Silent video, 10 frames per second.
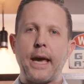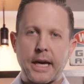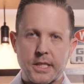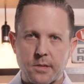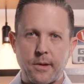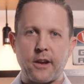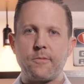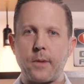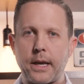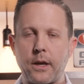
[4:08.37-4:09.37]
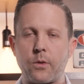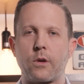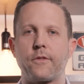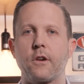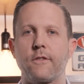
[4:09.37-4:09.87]
X amount of money in
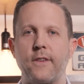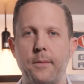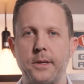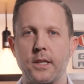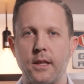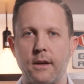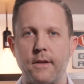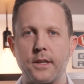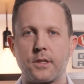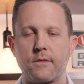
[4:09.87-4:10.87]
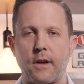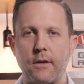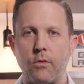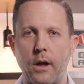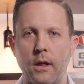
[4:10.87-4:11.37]
order for your family to live and
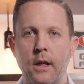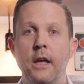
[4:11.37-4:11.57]
survive well.